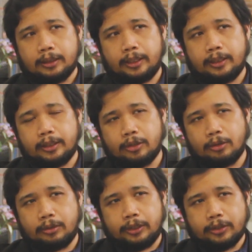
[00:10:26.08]
and then
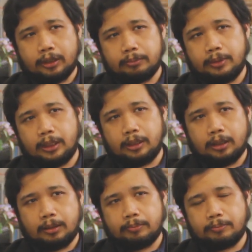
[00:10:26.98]
slowly start
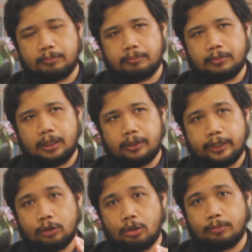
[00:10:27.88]
building up
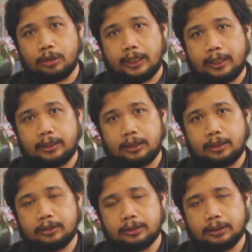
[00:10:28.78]
that
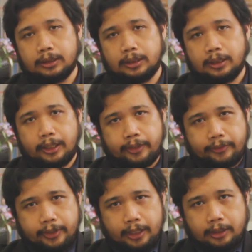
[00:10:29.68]
commonality,
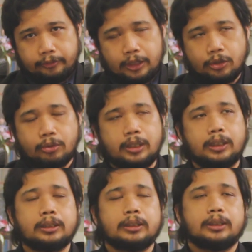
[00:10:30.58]
and then
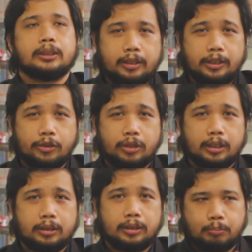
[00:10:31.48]
eventually reach
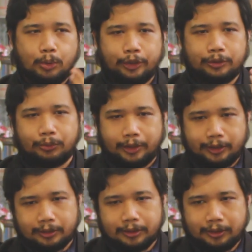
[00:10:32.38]
that point
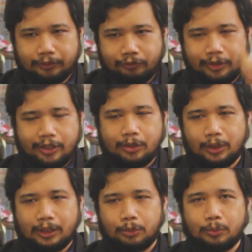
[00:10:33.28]
where this is
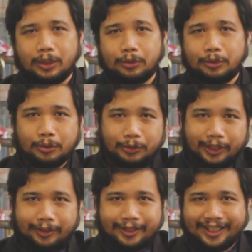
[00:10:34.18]
what I would want you to know,
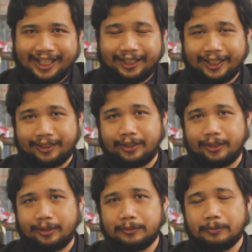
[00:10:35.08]
and then I'll end
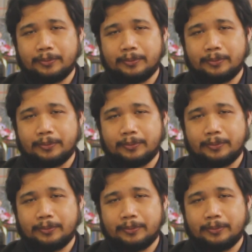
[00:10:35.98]
there.